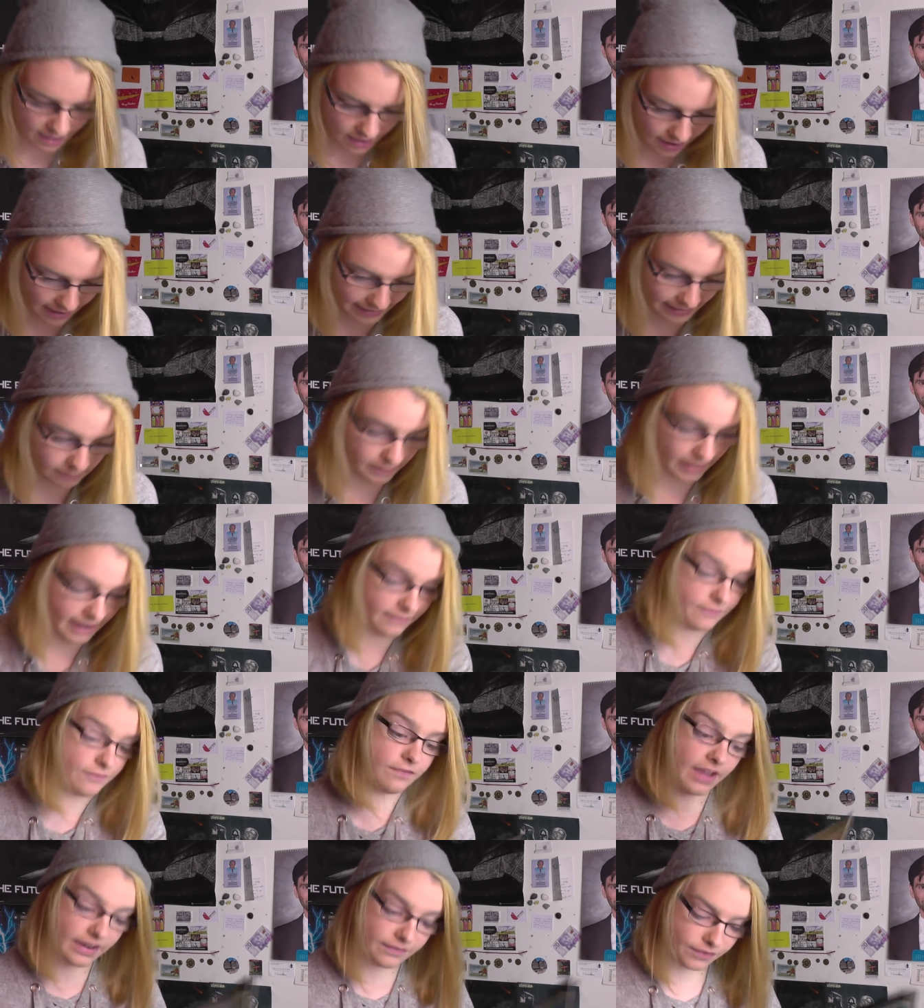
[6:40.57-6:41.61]
And then my
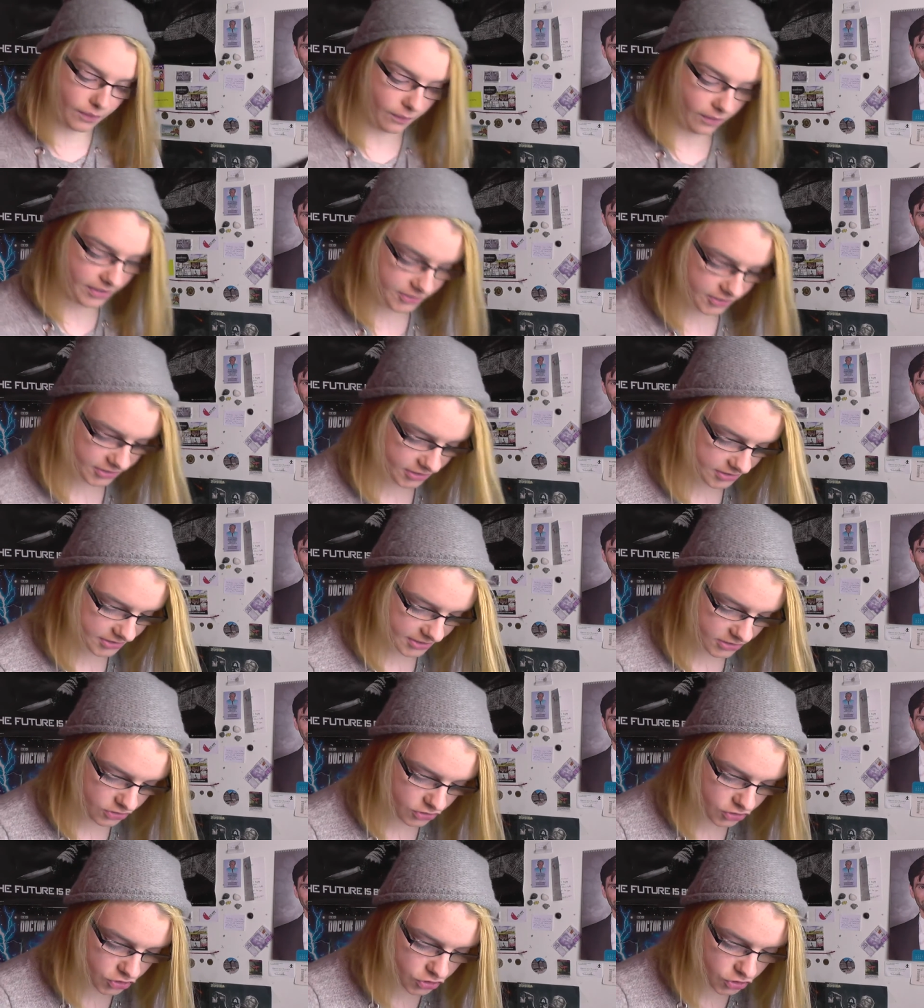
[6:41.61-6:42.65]
favorite one, just because
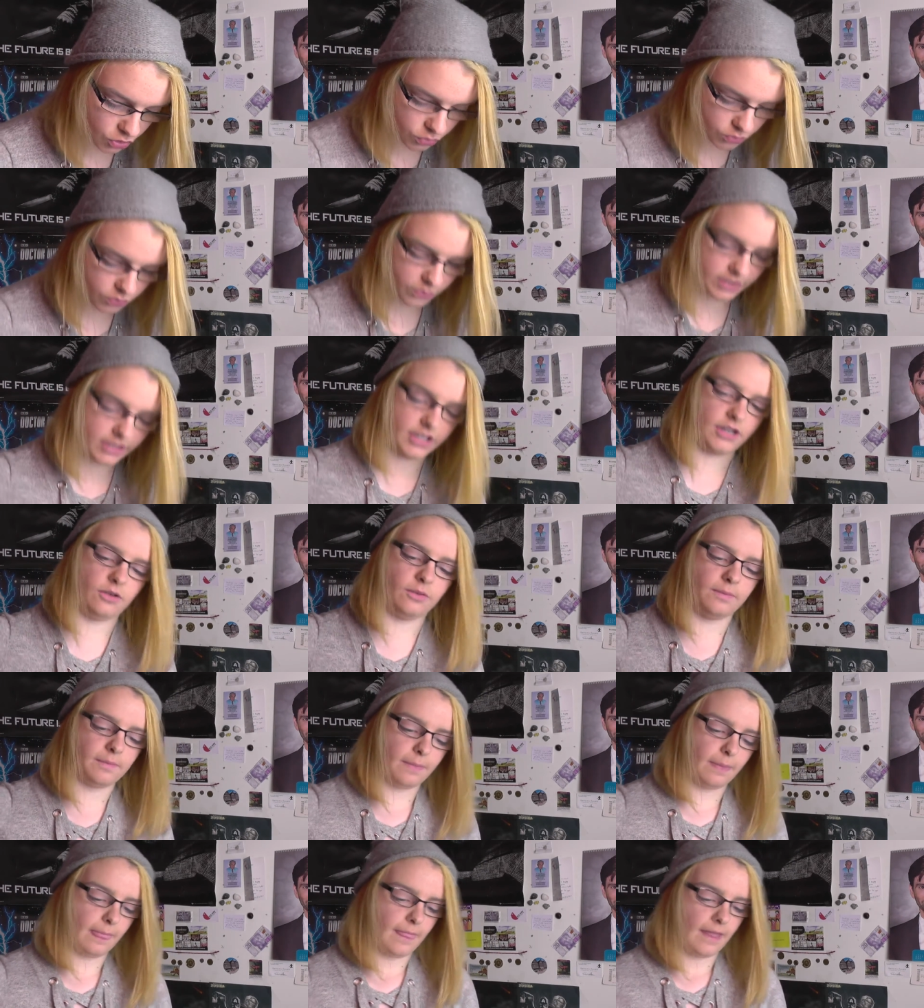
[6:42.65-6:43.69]
it's so, so
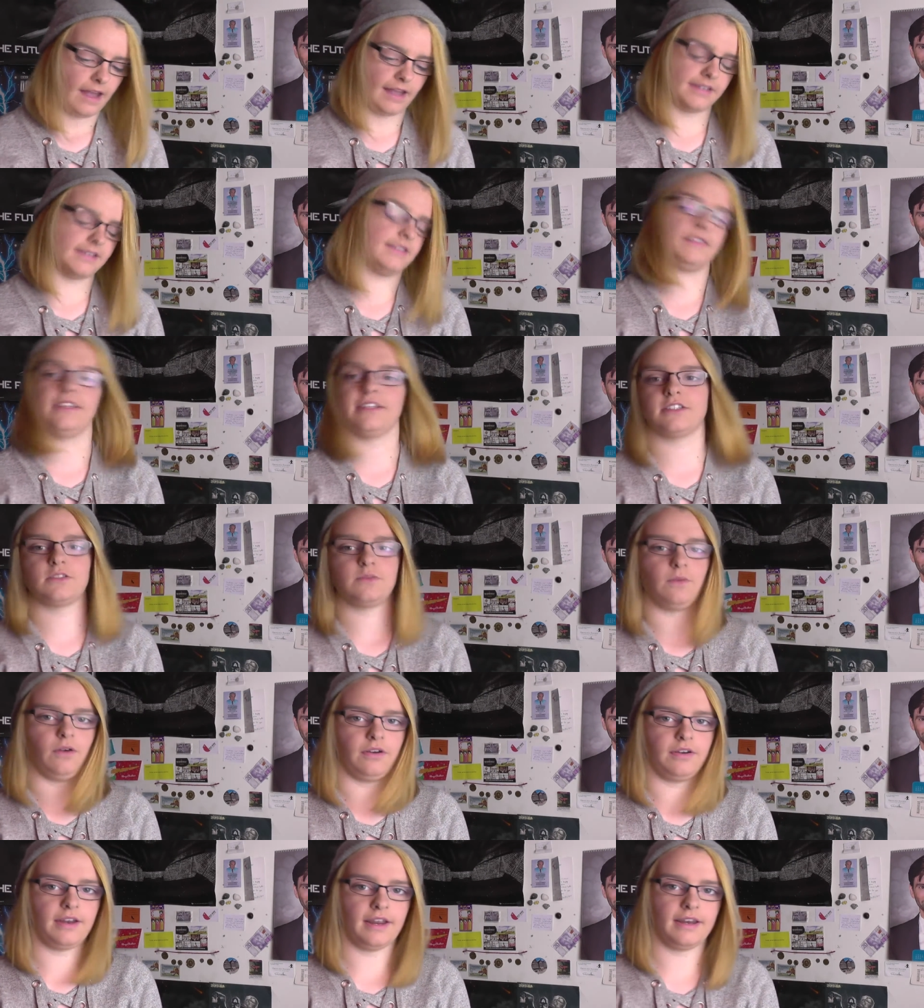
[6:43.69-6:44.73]
cute, is this one.